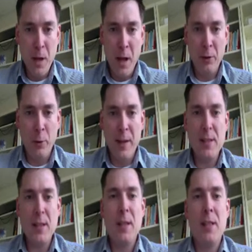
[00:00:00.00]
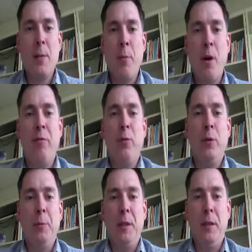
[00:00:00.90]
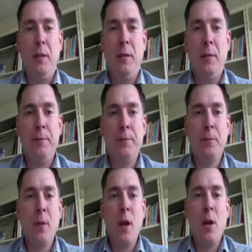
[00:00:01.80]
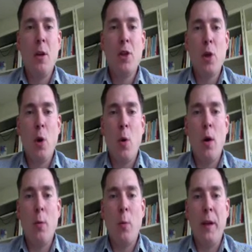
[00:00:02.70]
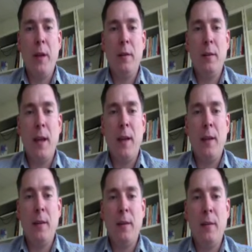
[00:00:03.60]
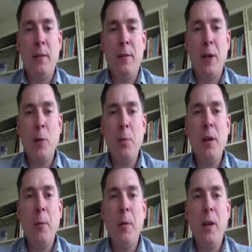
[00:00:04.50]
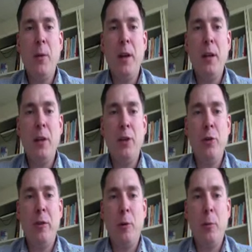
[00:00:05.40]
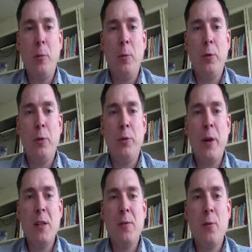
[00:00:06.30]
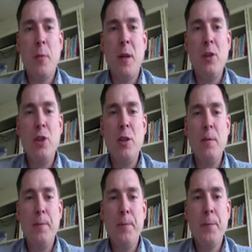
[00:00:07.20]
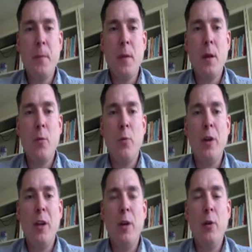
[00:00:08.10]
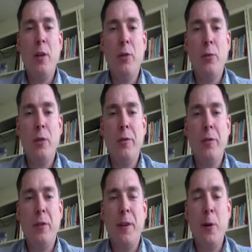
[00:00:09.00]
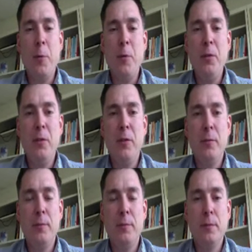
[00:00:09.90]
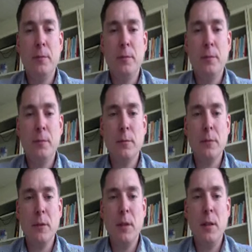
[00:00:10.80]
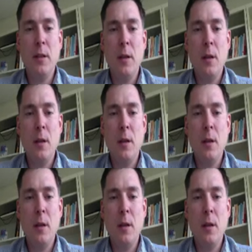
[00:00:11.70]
and the rest is above 1 minute. So we take this variable and we create a new variable. We'll do a transformation, recode into different variables. Okay.